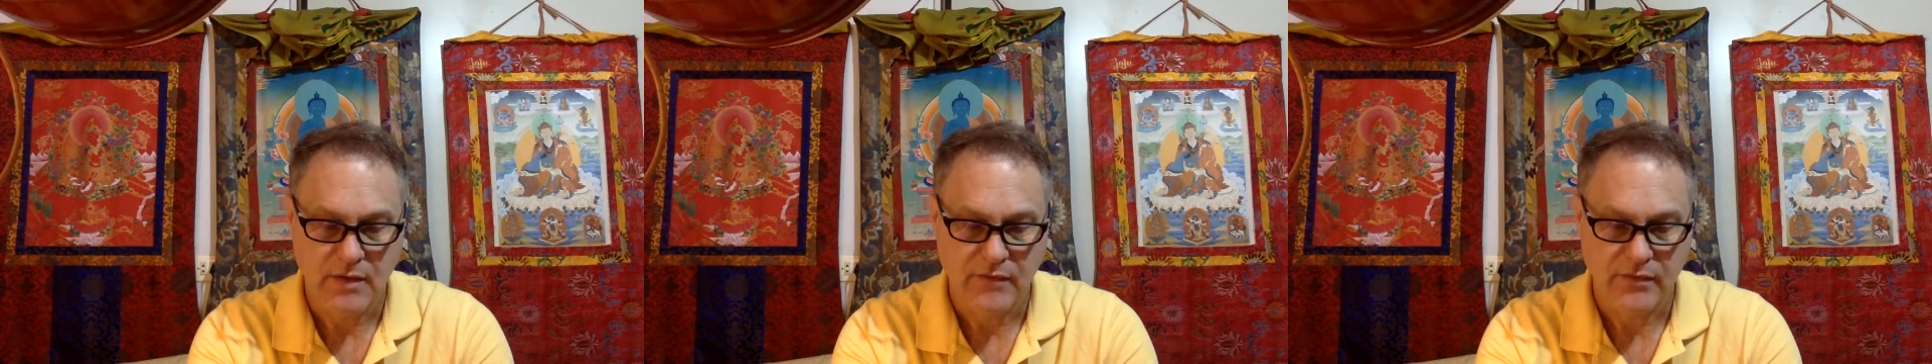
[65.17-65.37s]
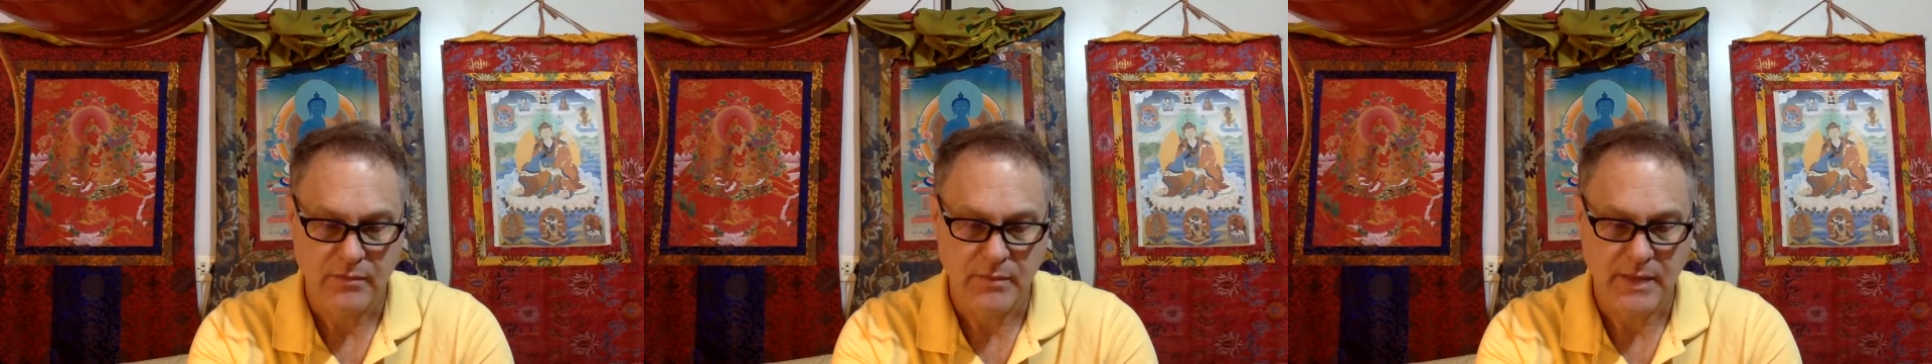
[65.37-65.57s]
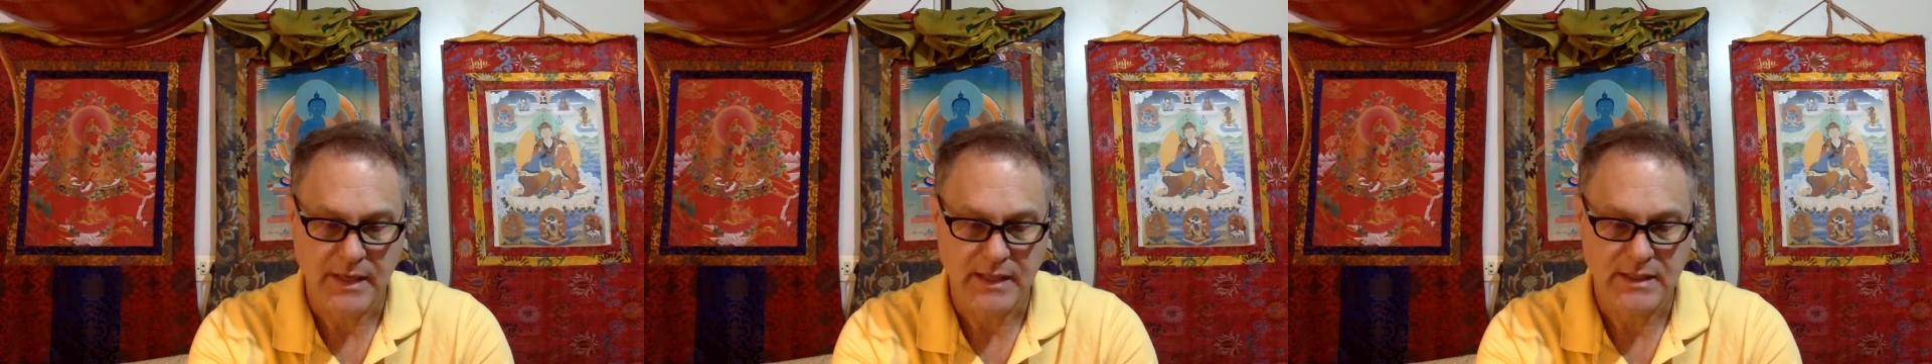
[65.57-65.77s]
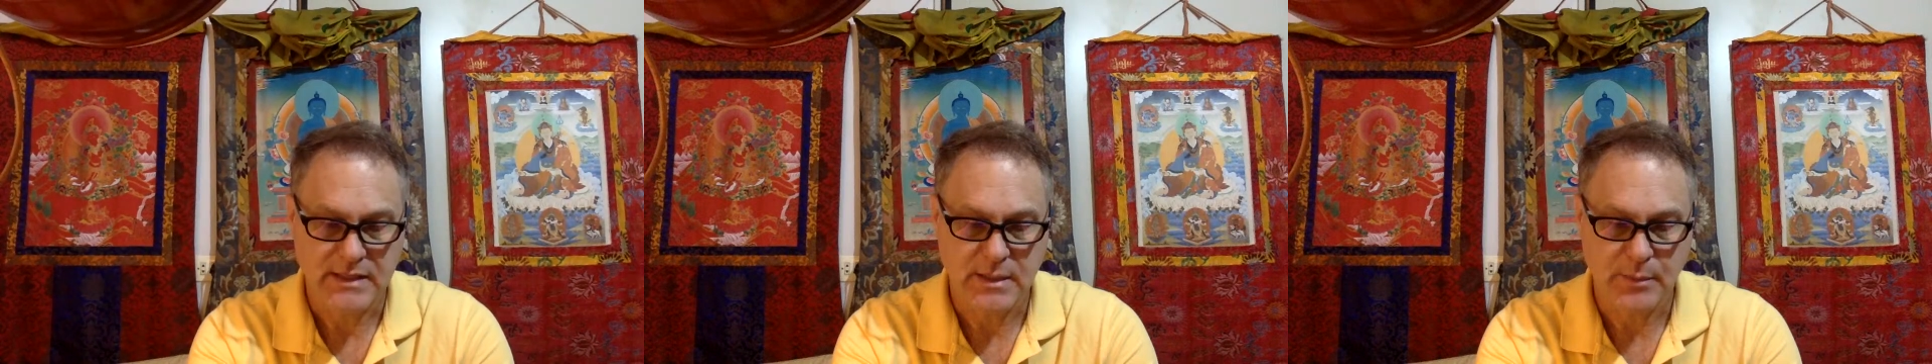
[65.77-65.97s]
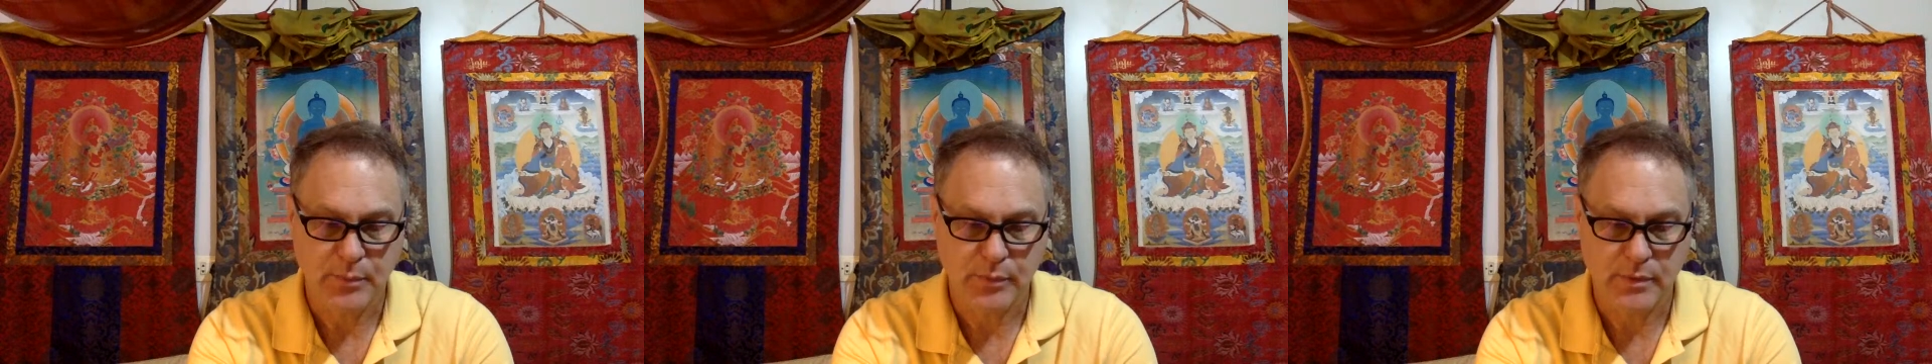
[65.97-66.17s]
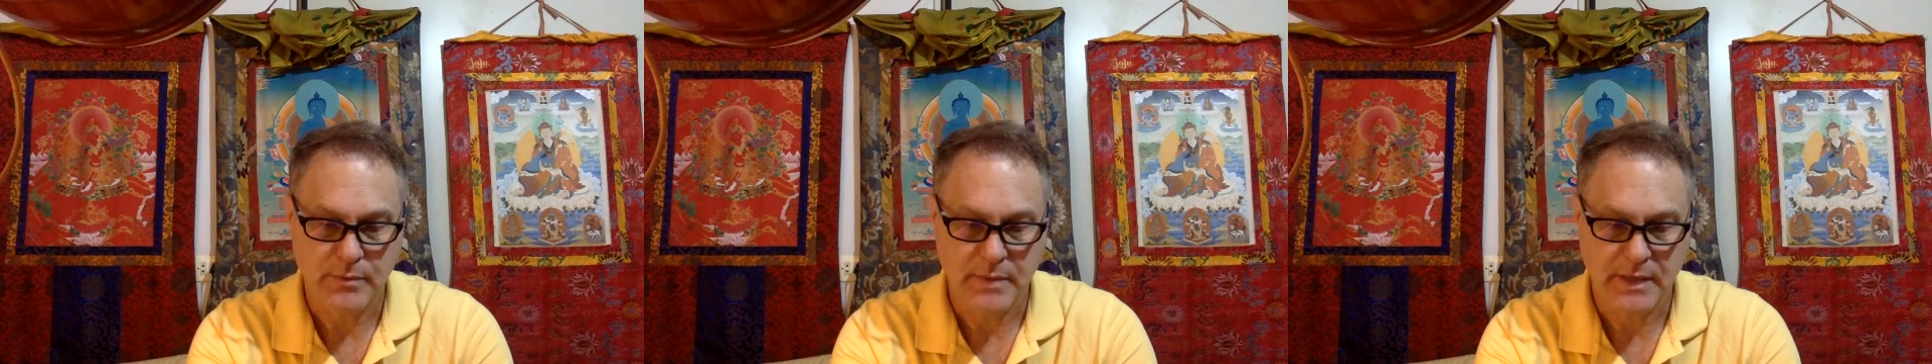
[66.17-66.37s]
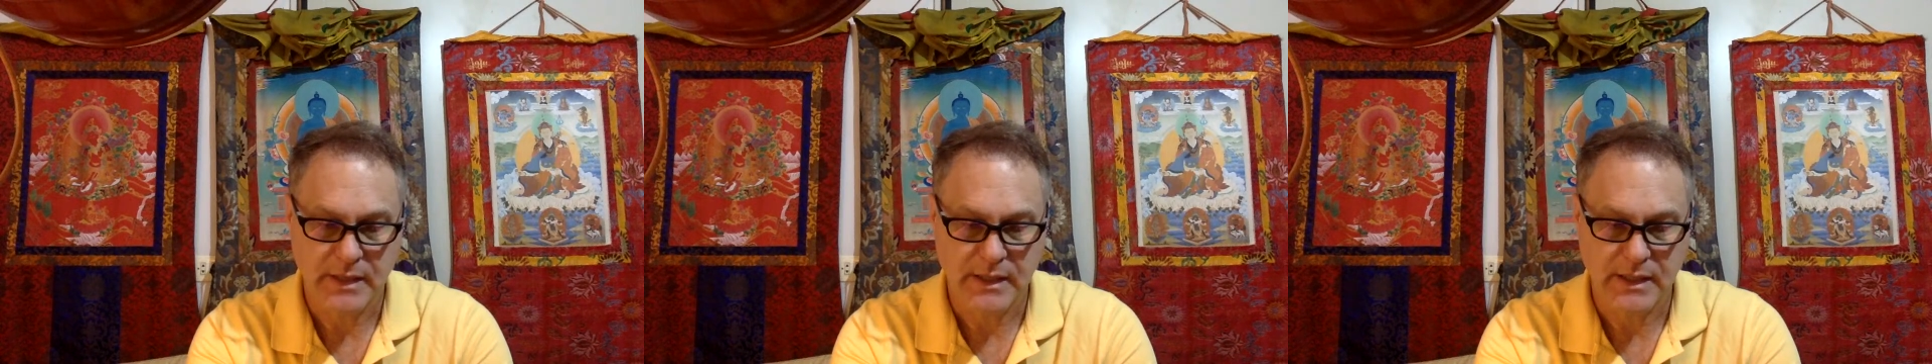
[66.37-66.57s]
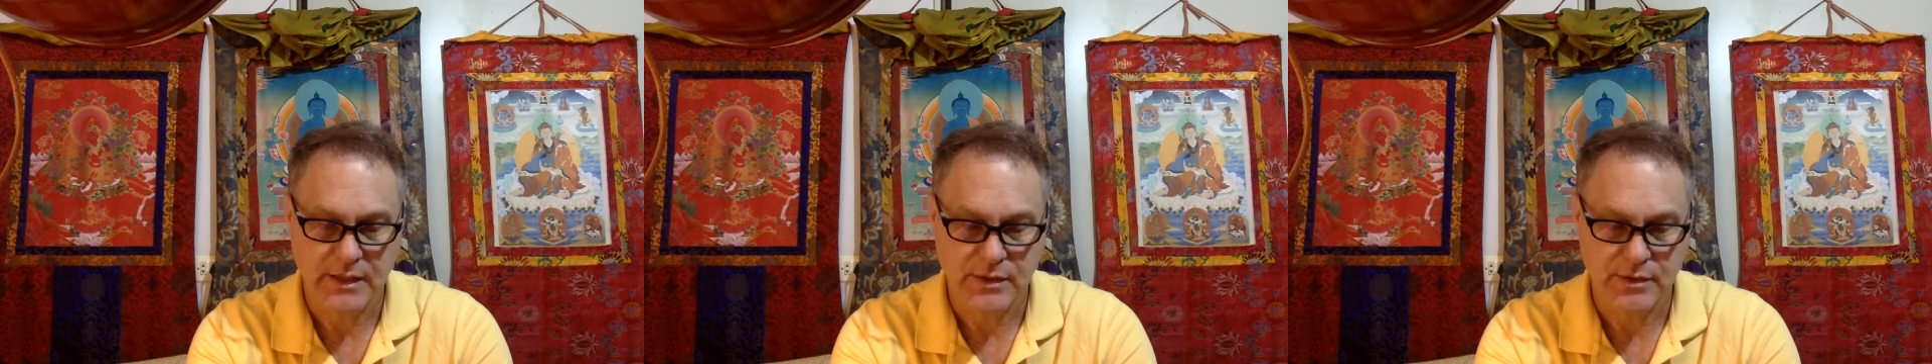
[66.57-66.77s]
for my exemplary
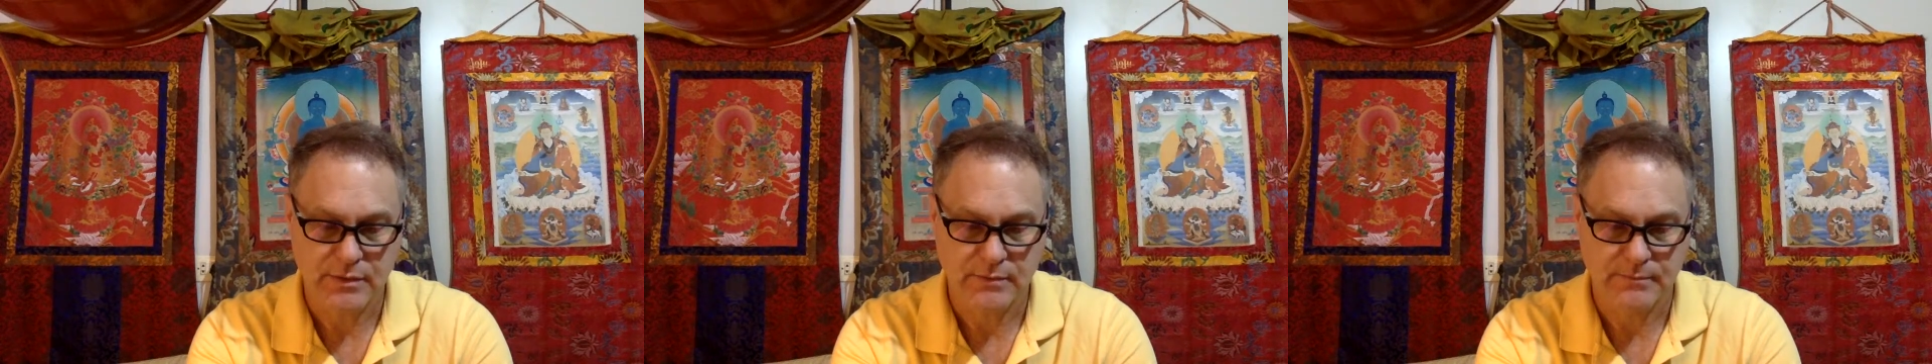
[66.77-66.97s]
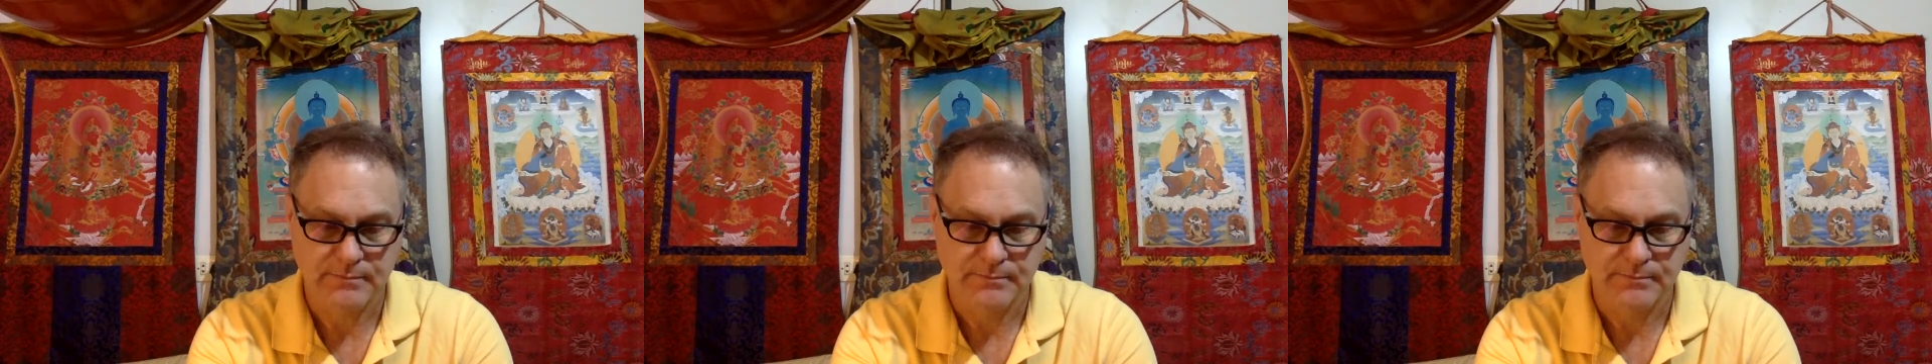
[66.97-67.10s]
meditation.